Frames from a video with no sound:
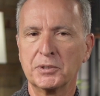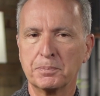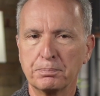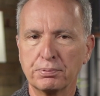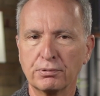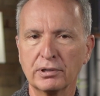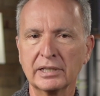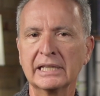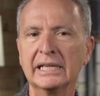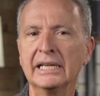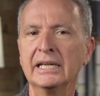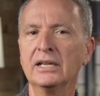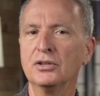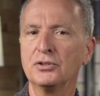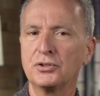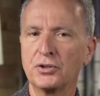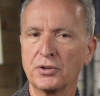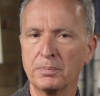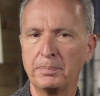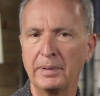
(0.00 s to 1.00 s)
bringing
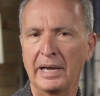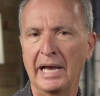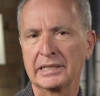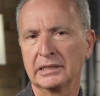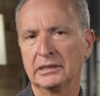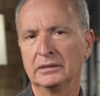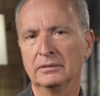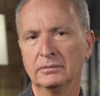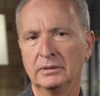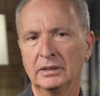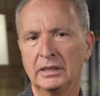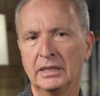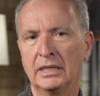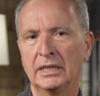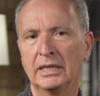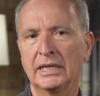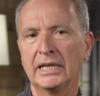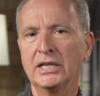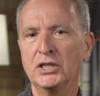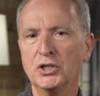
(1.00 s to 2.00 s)
to the battle.
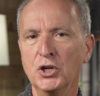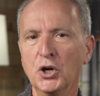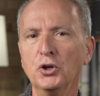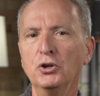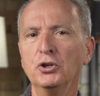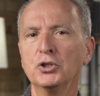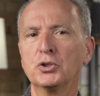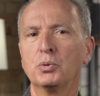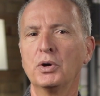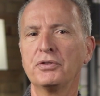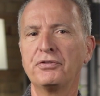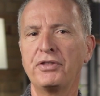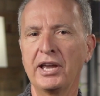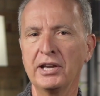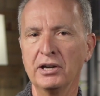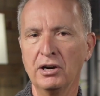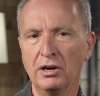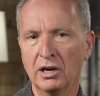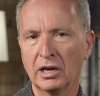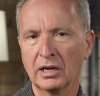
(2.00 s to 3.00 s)
He knows what
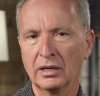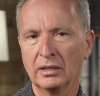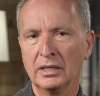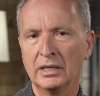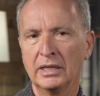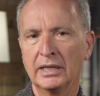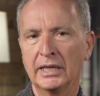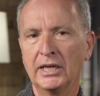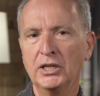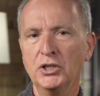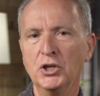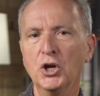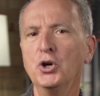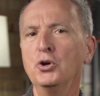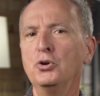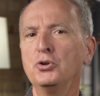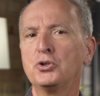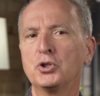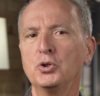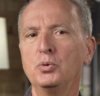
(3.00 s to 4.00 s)
they are. He
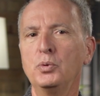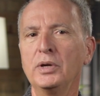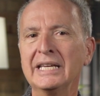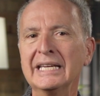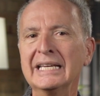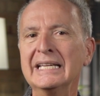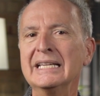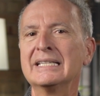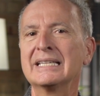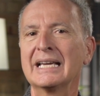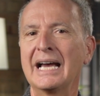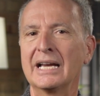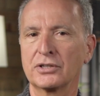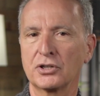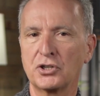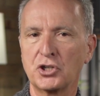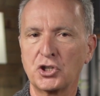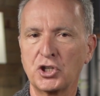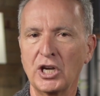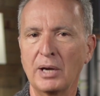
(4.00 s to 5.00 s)
knows who he is as a
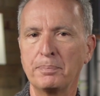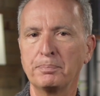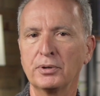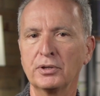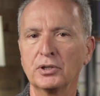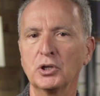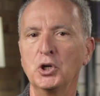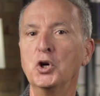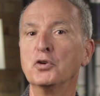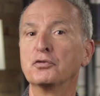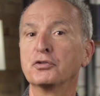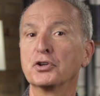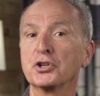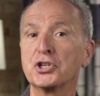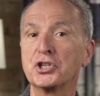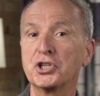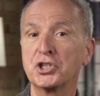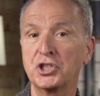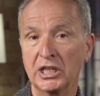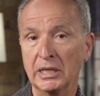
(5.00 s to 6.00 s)
shepherd over
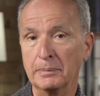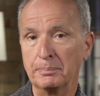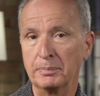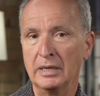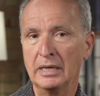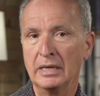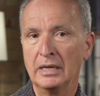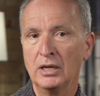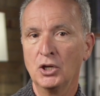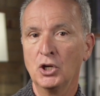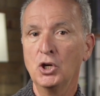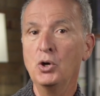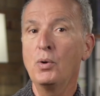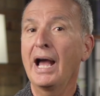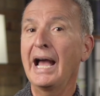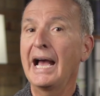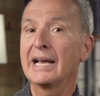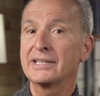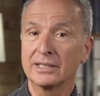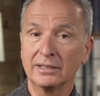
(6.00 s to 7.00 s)
sheep, who
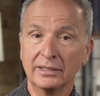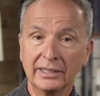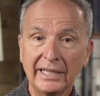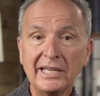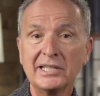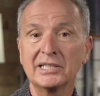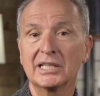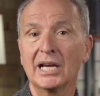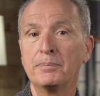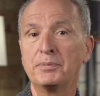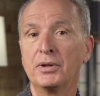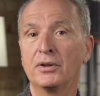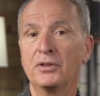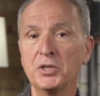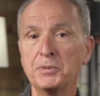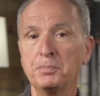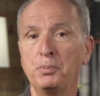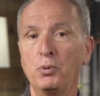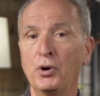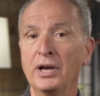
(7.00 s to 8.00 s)
has, at least up to
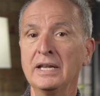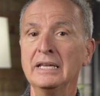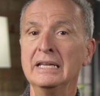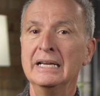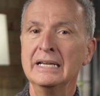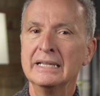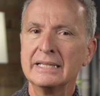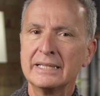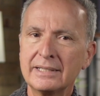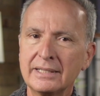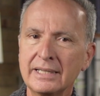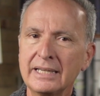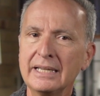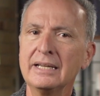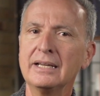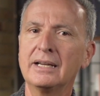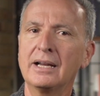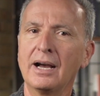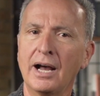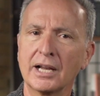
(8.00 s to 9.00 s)
this point,
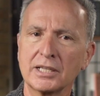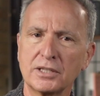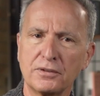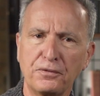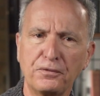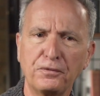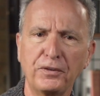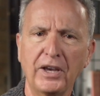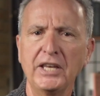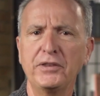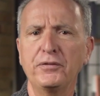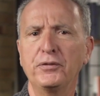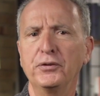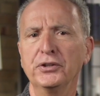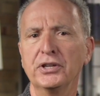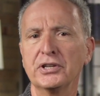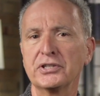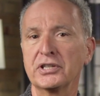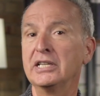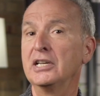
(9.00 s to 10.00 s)
seen God's
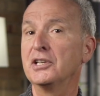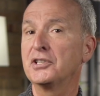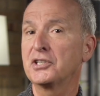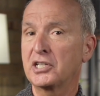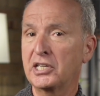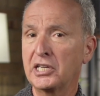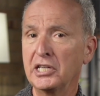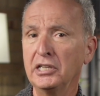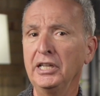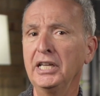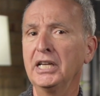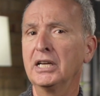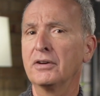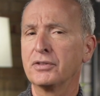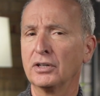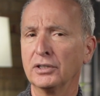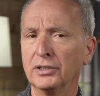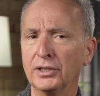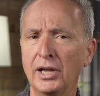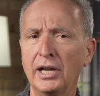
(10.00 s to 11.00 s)
faithfulness in his killing of
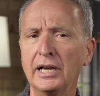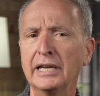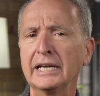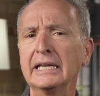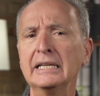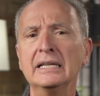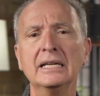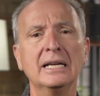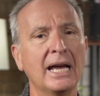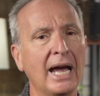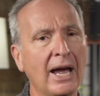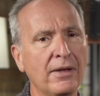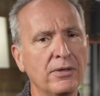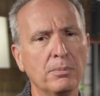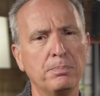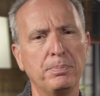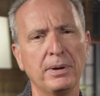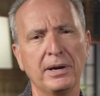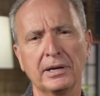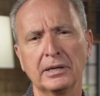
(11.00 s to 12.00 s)
the lion and the
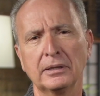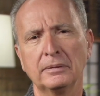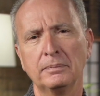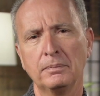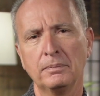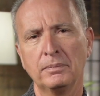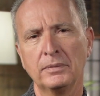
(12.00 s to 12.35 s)
bear.